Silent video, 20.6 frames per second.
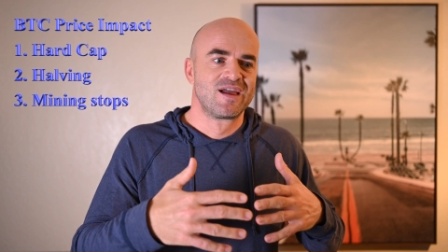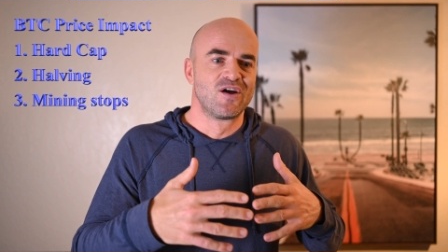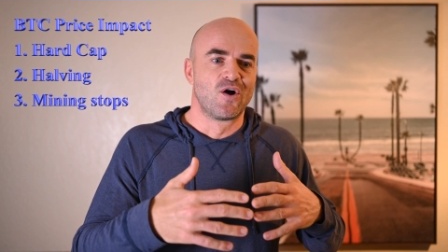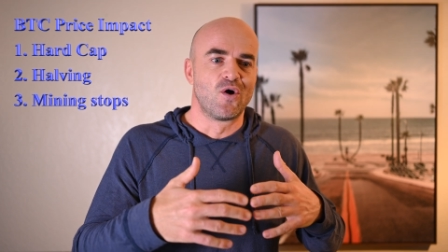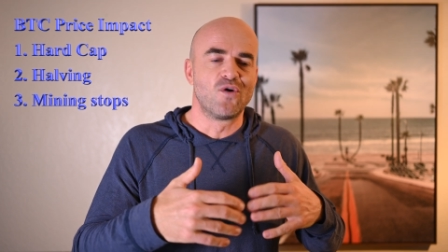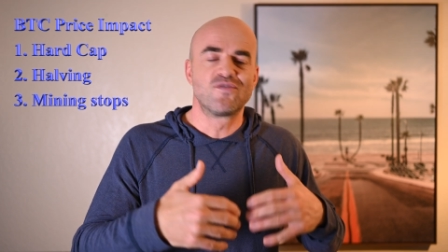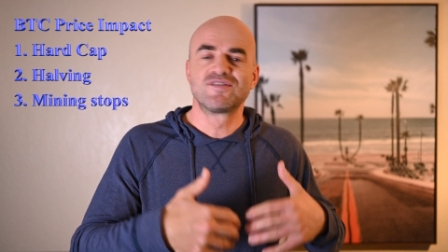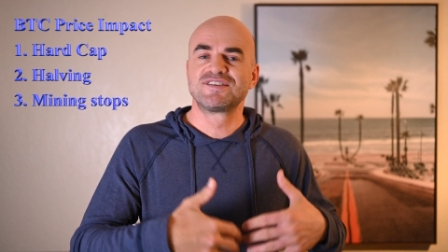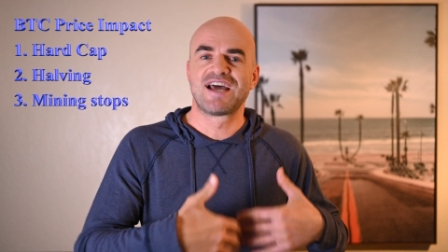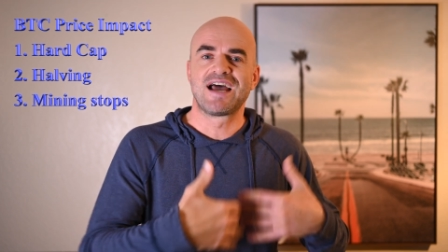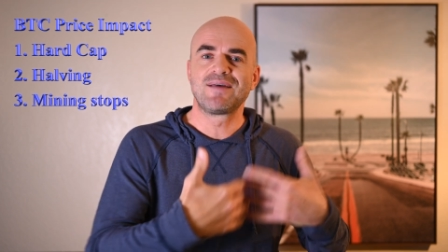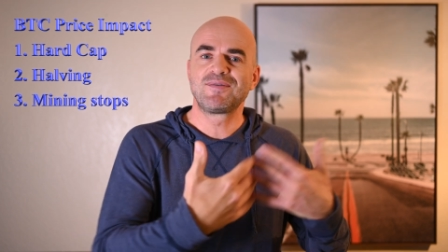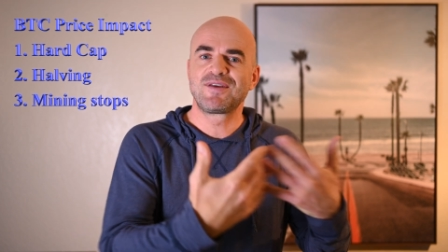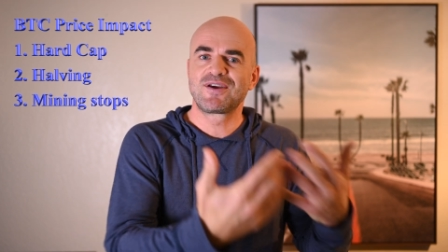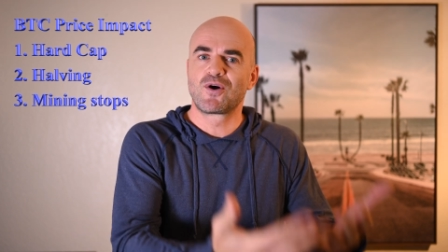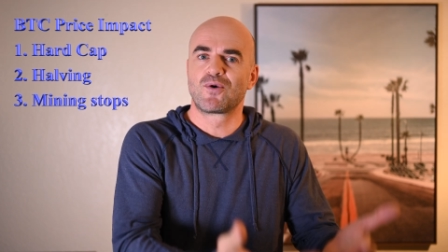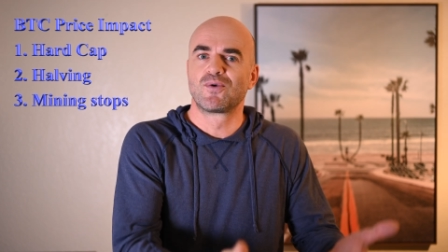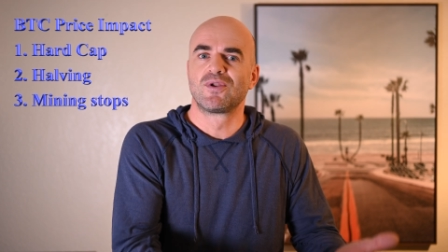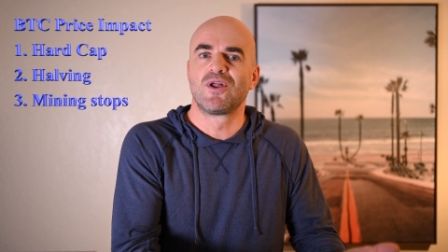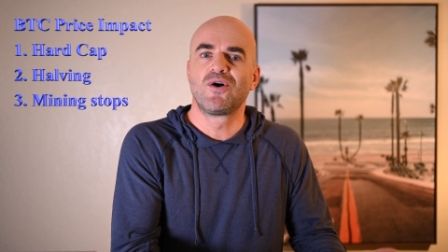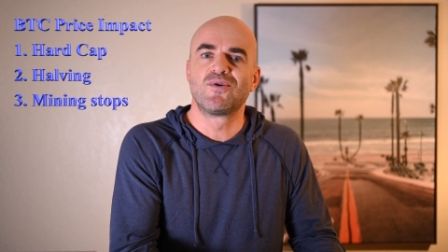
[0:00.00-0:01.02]
over time, they
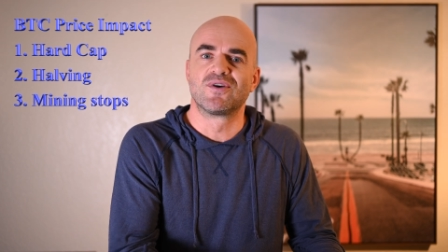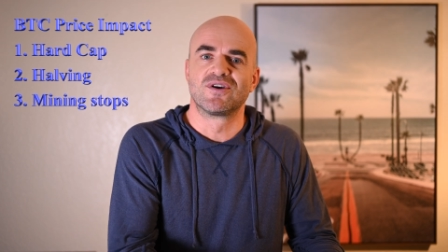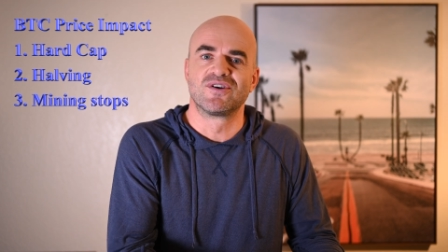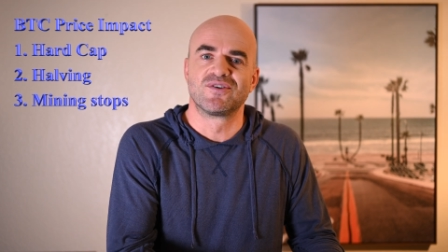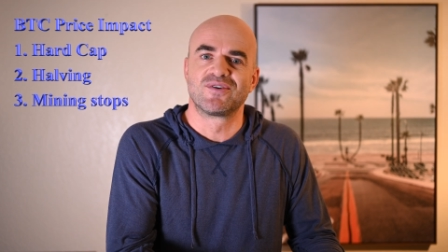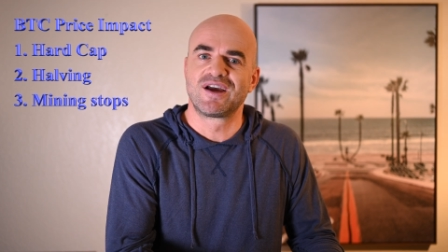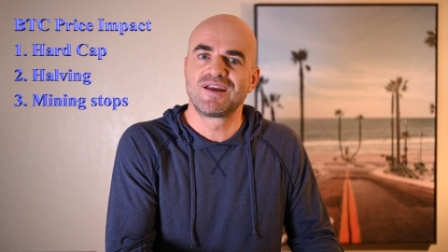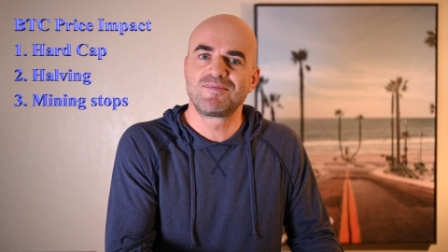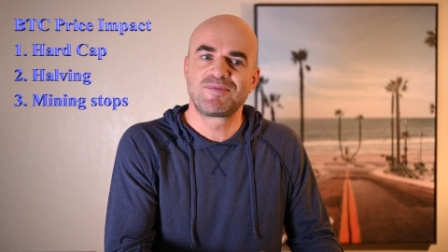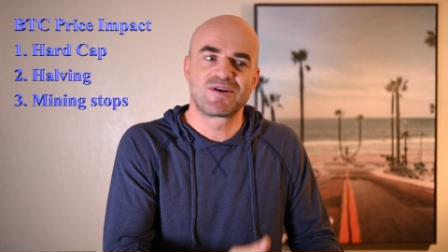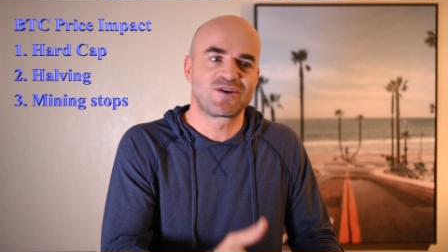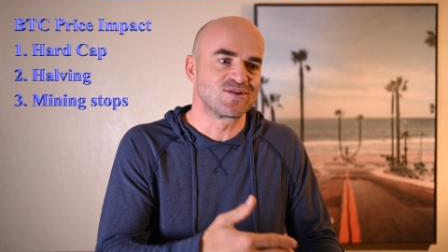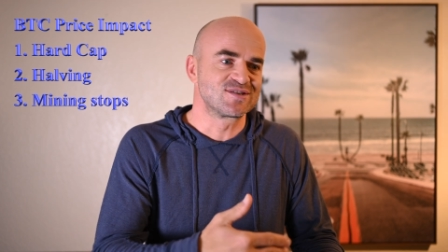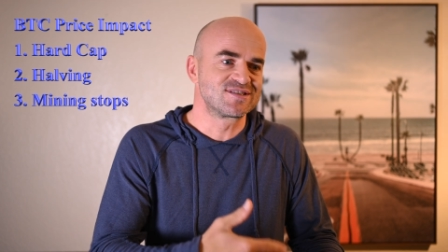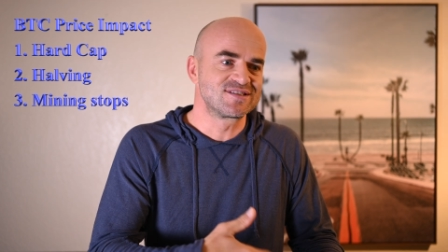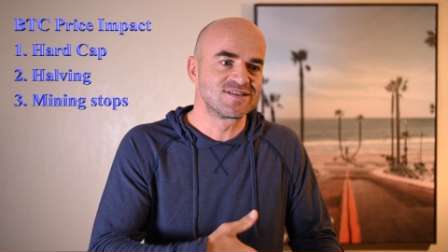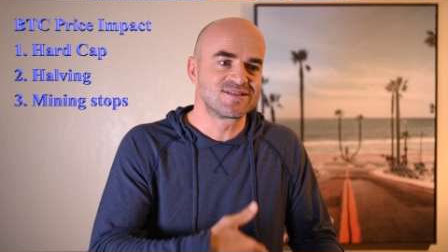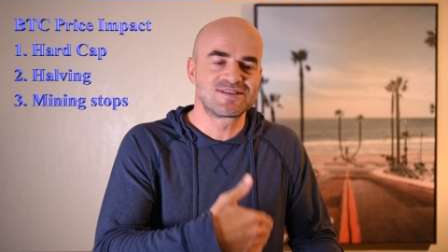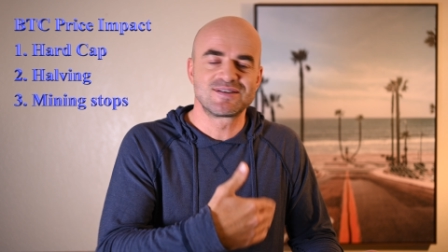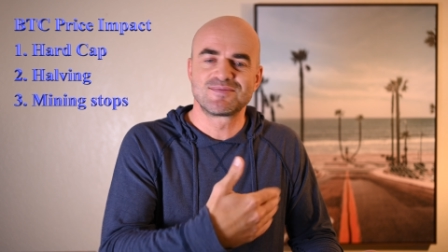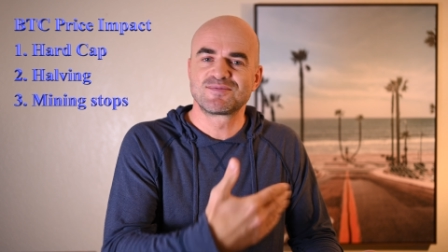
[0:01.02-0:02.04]
go lower, right? Because
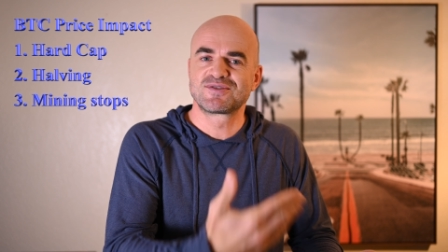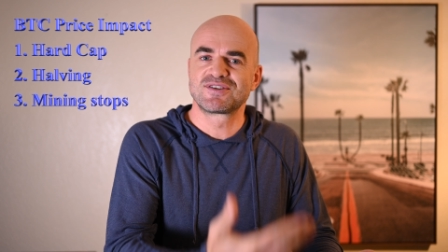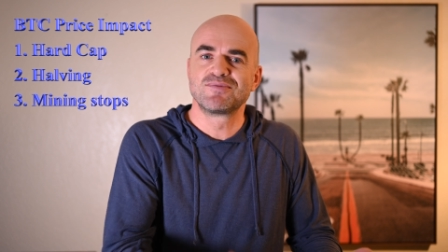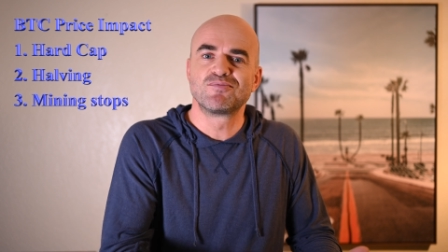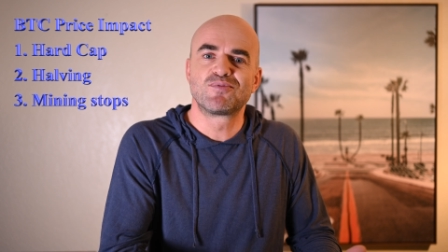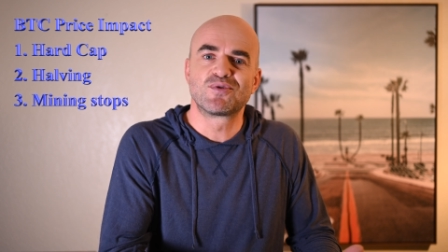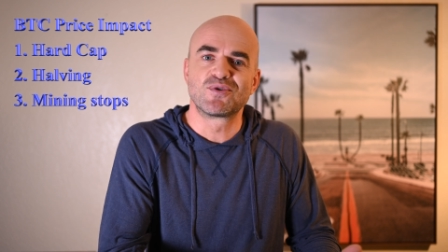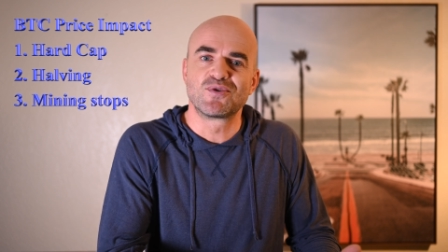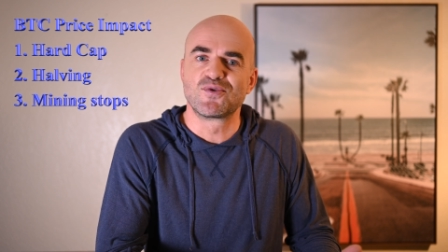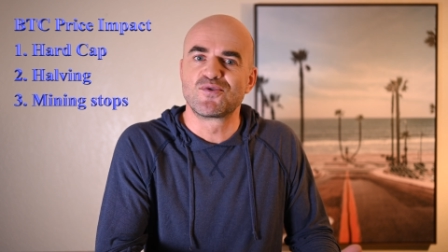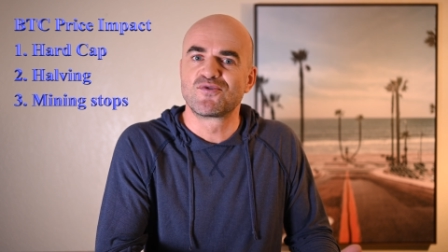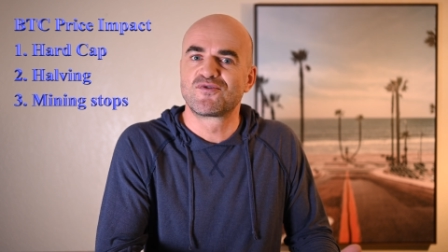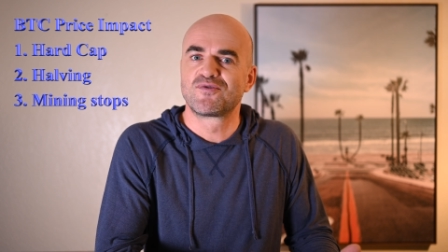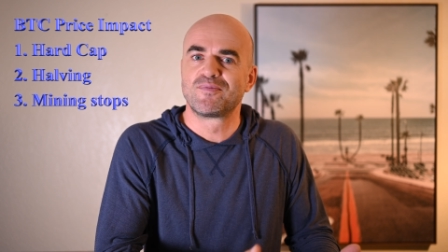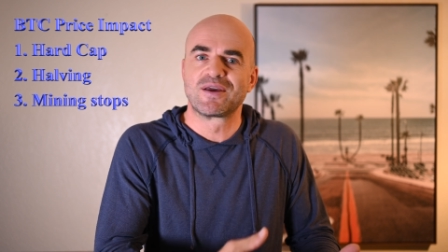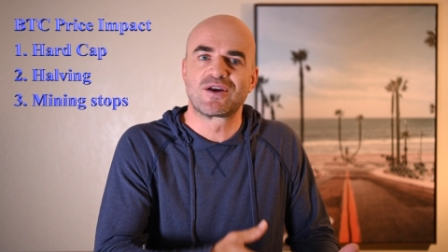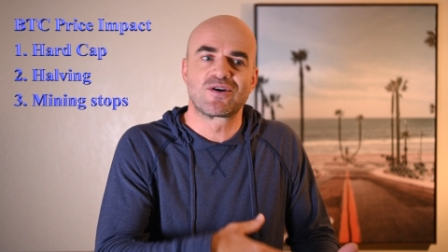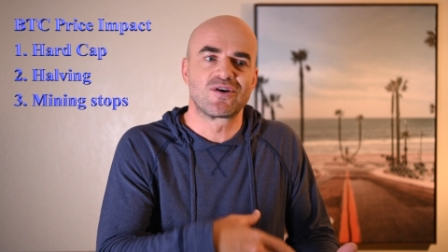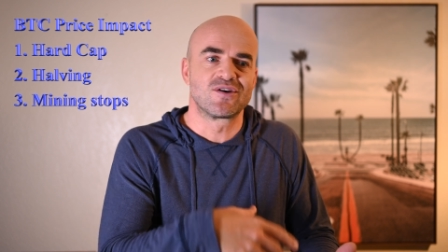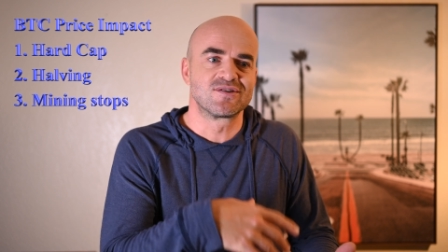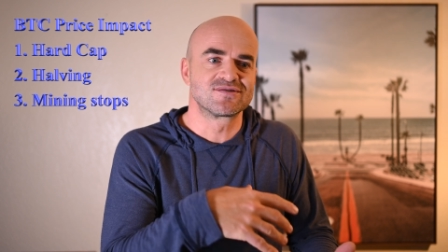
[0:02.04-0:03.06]
systems improve,
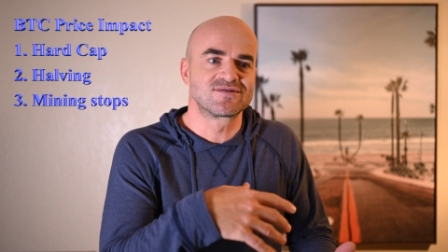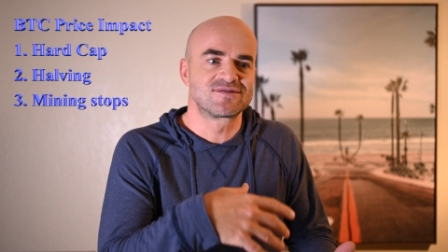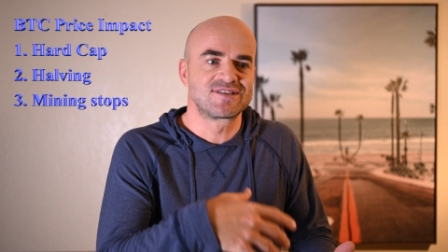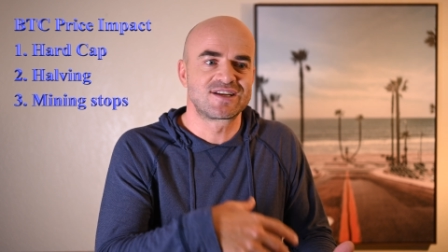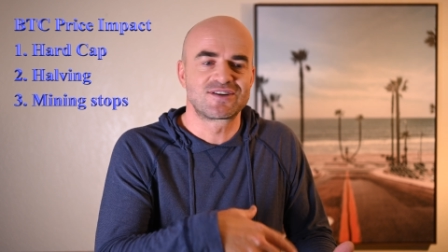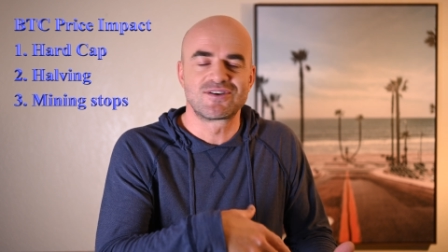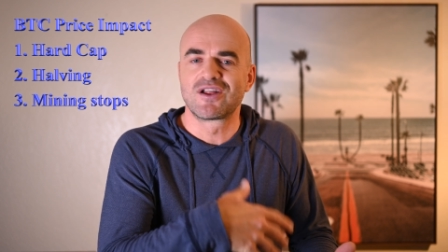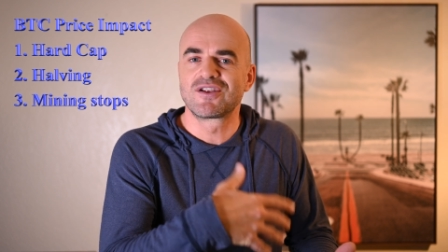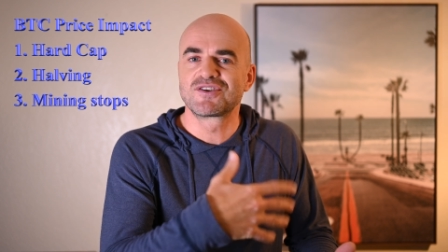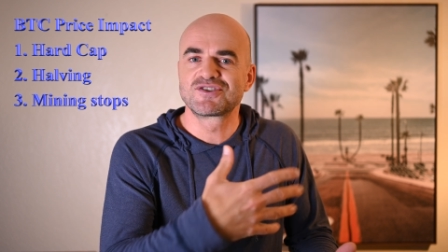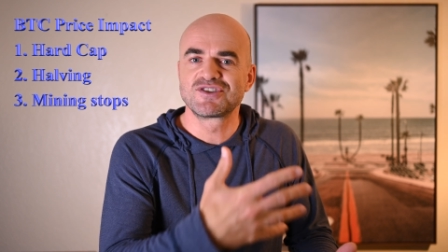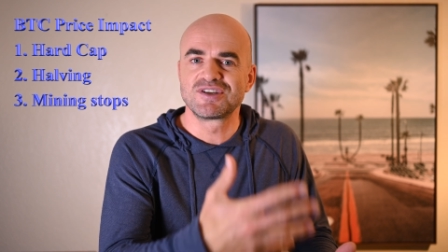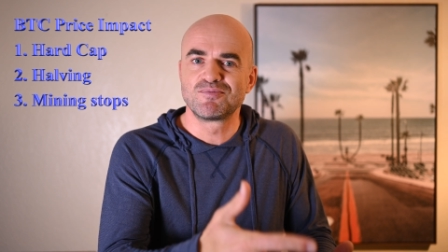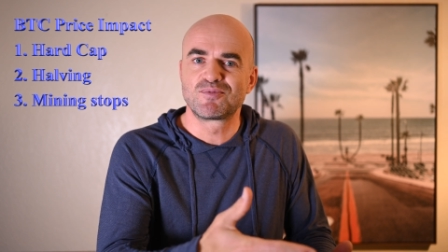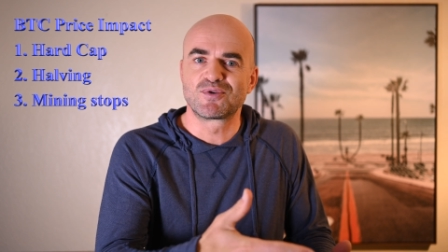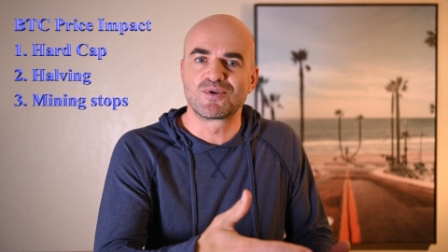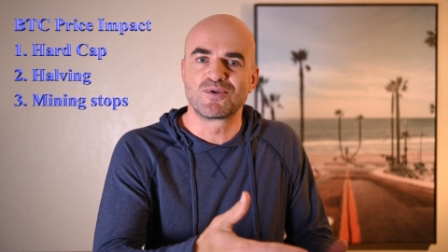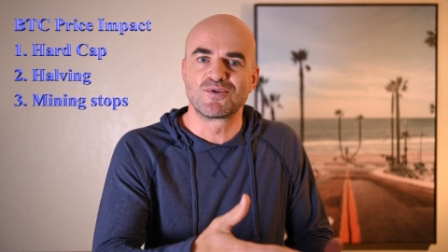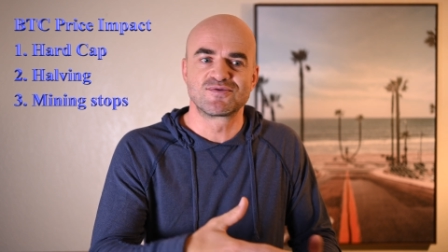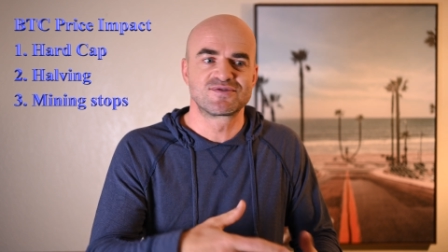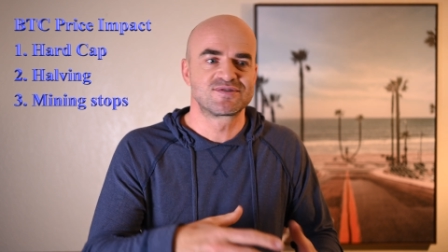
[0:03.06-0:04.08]
because technology
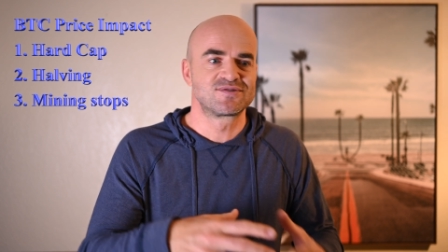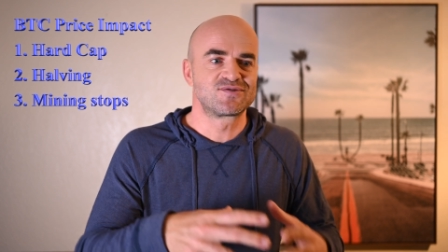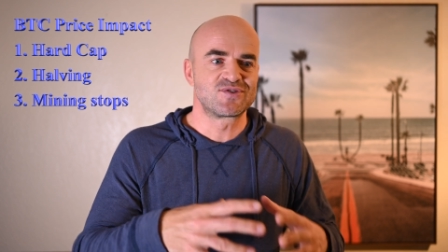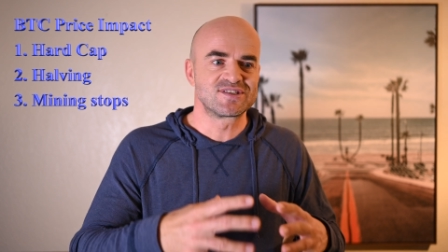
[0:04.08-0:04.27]
improves,